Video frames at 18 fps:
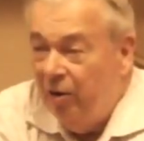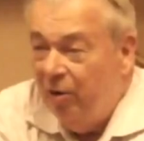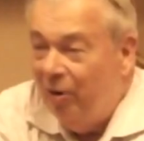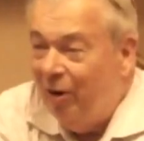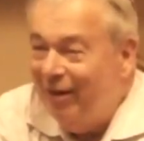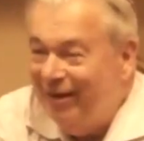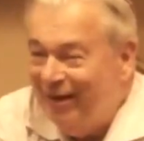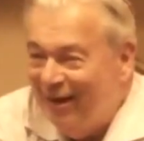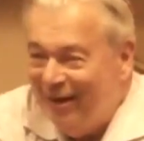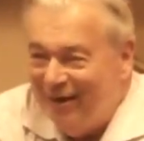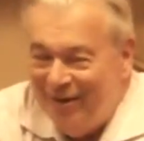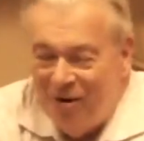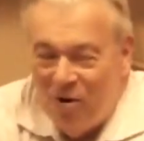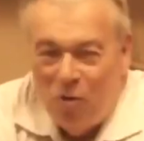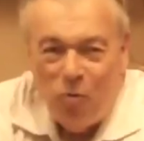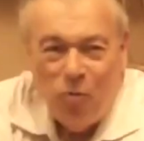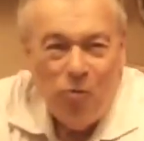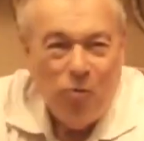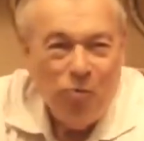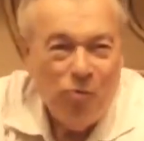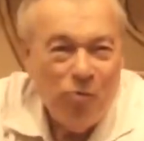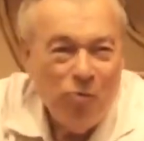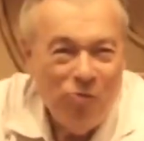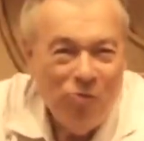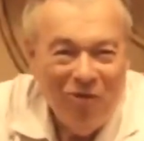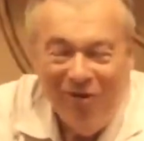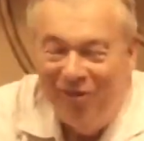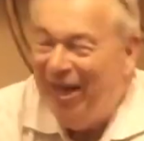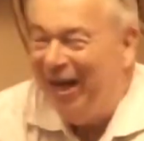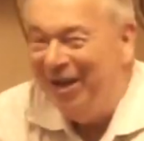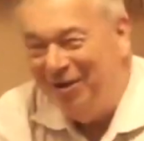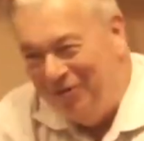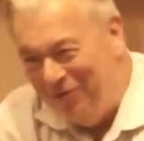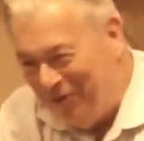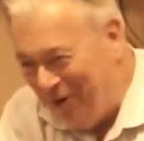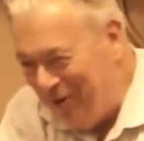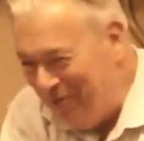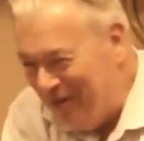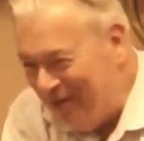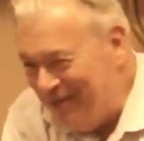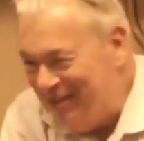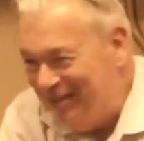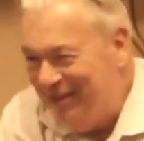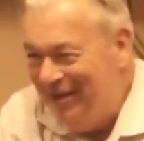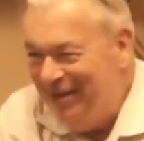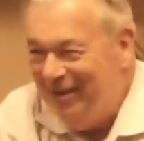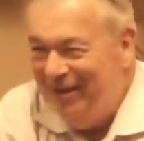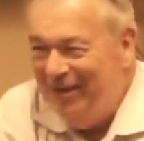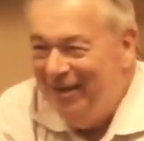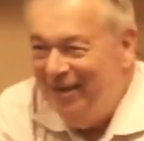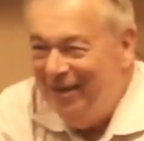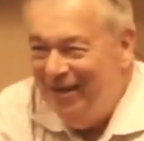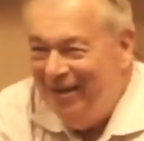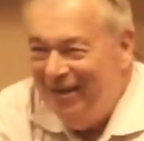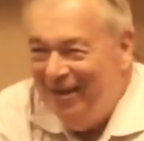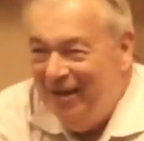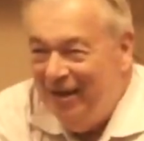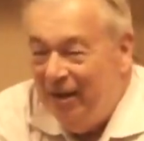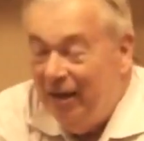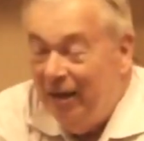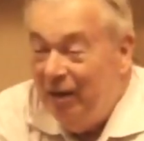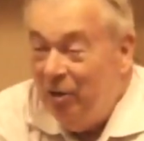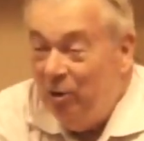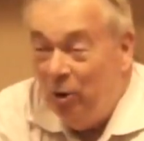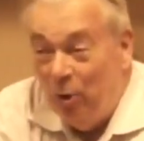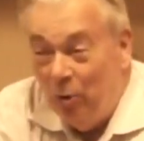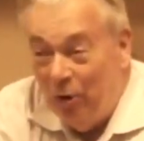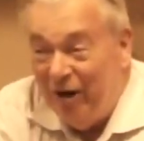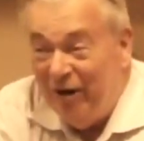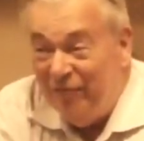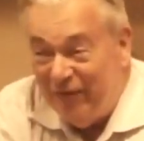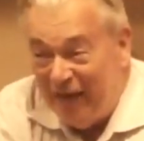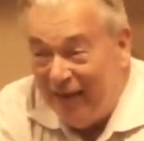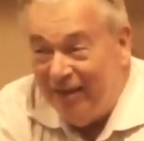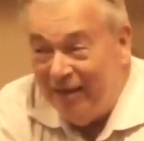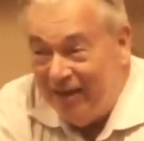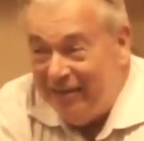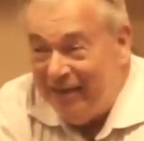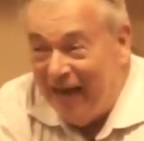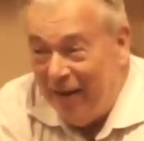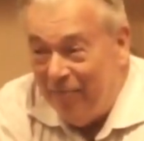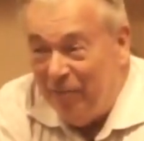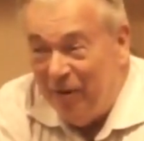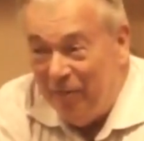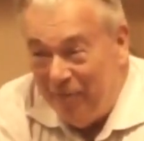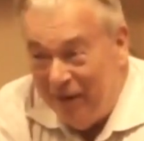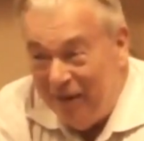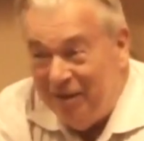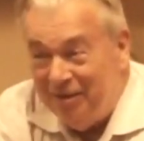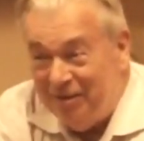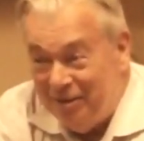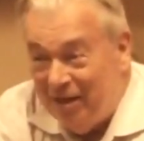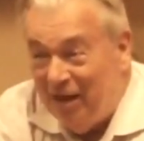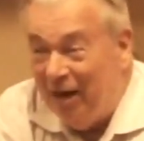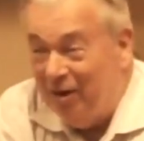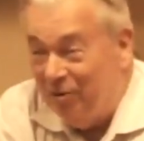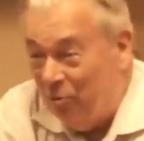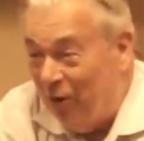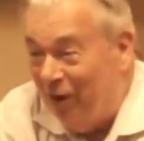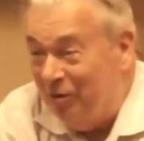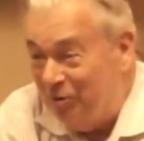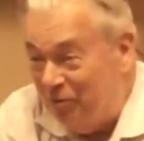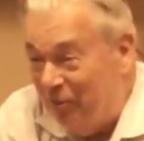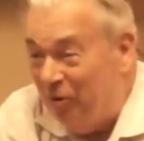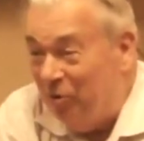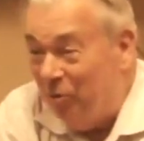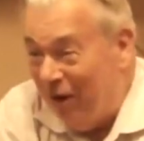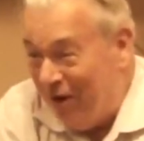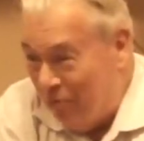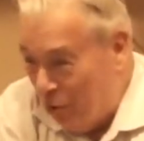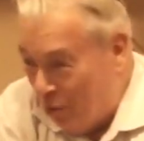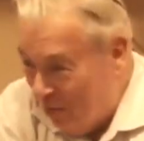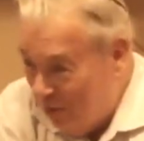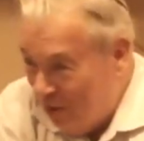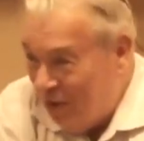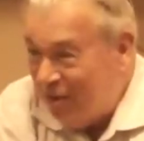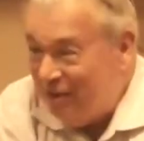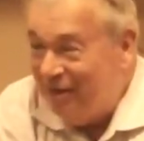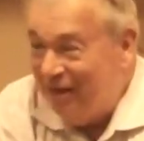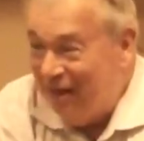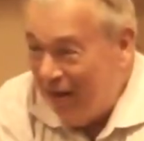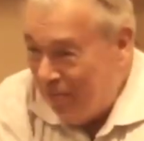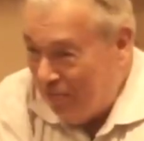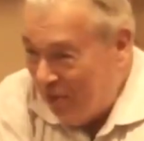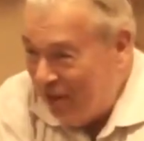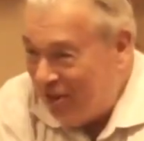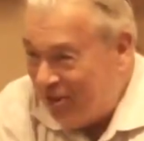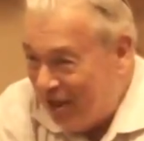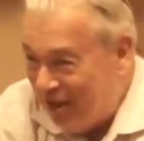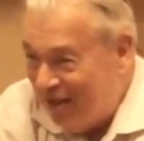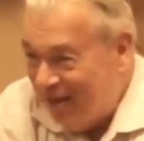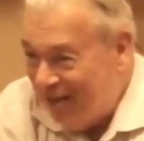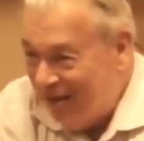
Well, yeah. Thank you very much. You know what? If that does happen, it means God wants me to write more books and keep preaching.